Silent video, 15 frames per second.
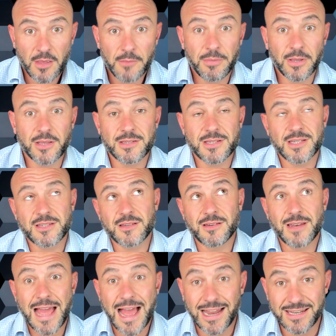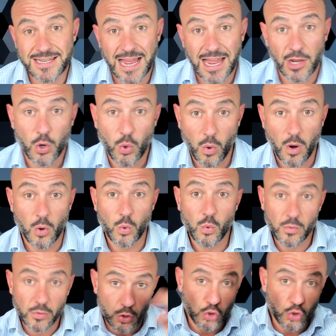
Because it's an, and I quote,